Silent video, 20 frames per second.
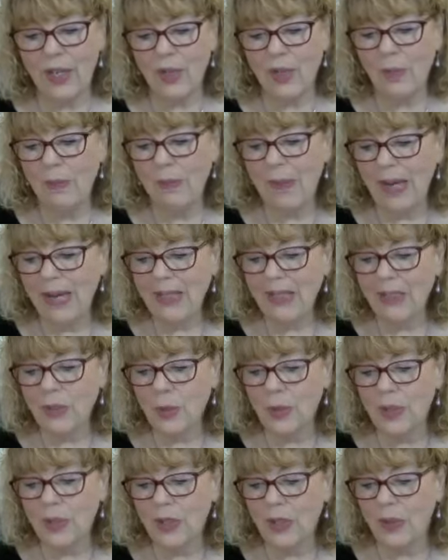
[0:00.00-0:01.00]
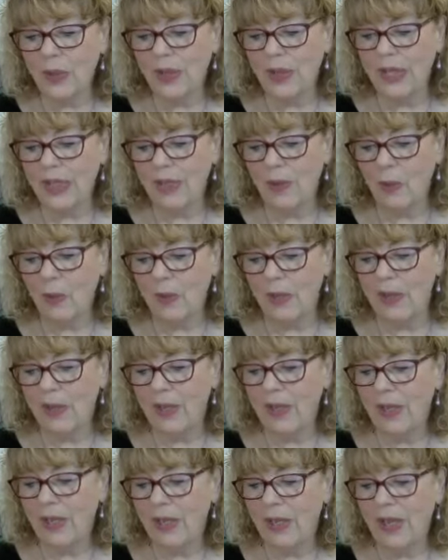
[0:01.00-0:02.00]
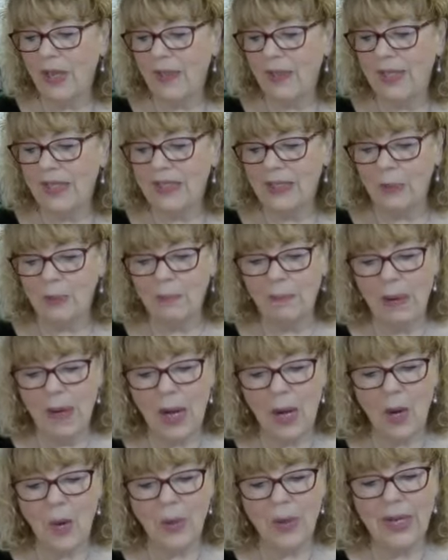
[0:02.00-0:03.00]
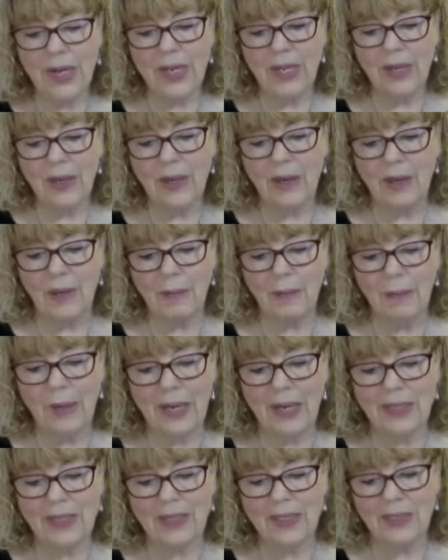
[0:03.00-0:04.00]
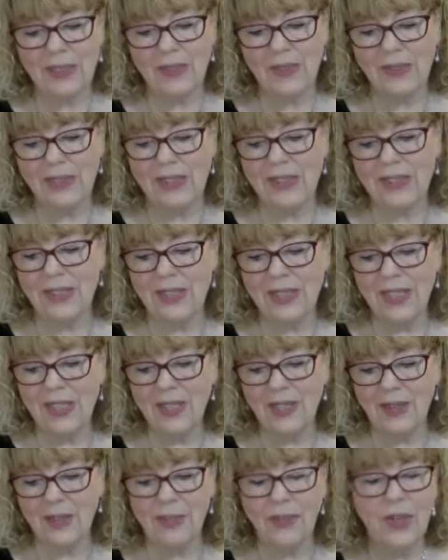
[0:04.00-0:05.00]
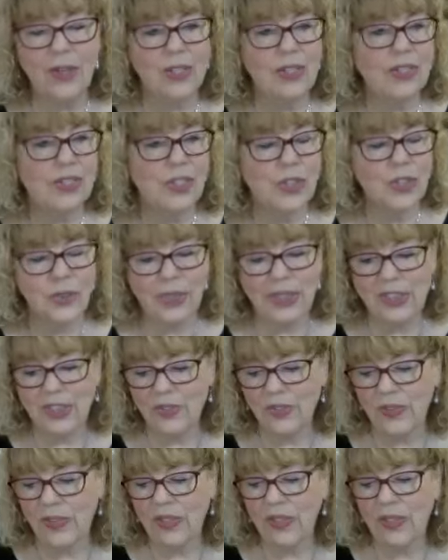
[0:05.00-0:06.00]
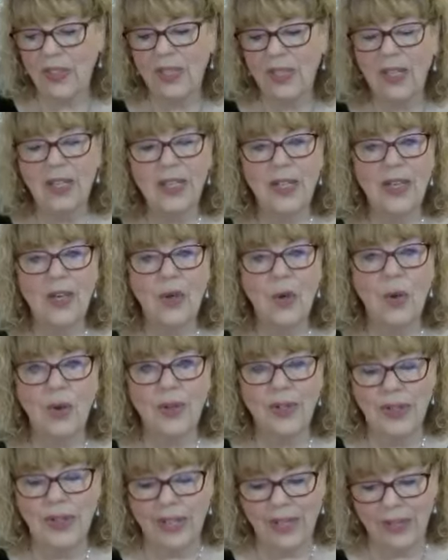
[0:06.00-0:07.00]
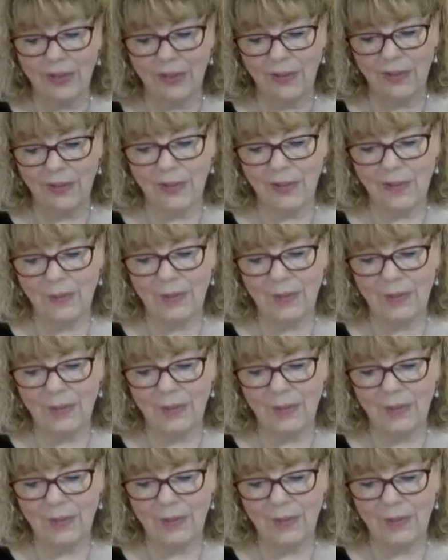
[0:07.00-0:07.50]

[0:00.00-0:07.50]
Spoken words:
you might as well create one that's empowering and positive instead of stressful or negative.